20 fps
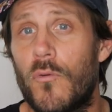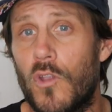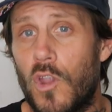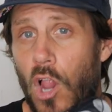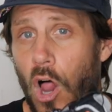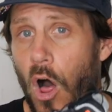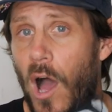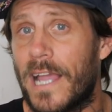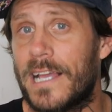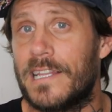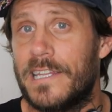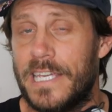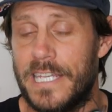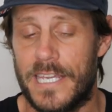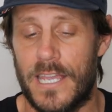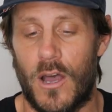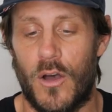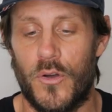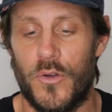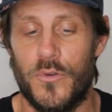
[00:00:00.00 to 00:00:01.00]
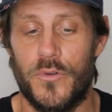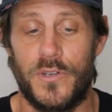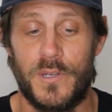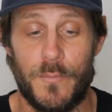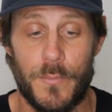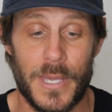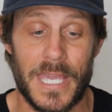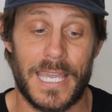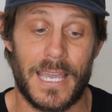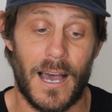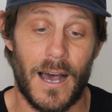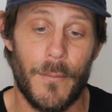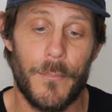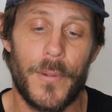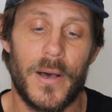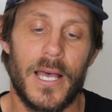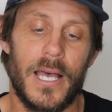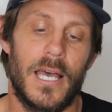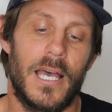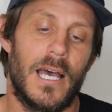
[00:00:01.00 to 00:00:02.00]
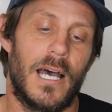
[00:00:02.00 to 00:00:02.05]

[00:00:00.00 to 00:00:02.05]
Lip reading: likely go to pick up.